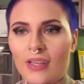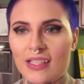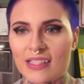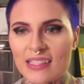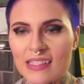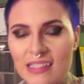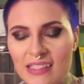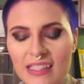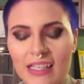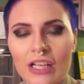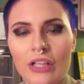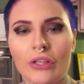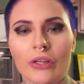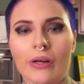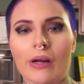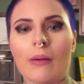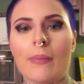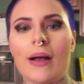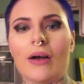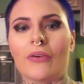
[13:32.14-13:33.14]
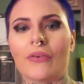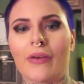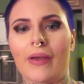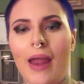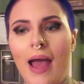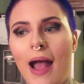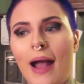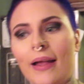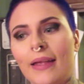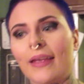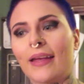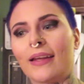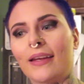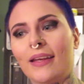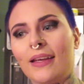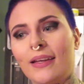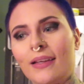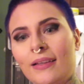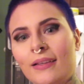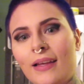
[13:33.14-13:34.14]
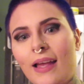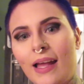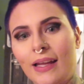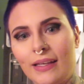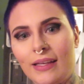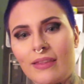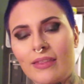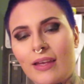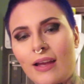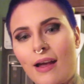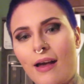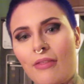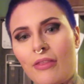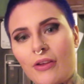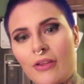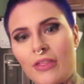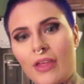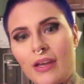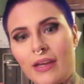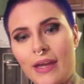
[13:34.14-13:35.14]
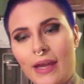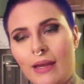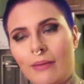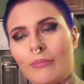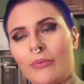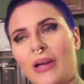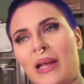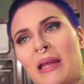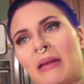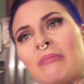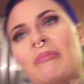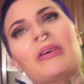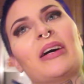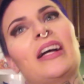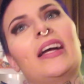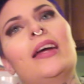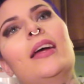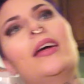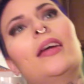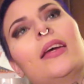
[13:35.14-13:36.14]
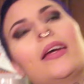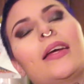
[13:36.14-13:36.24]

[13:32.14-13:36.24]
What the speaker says: a stickler about not getting anything other than name brand, but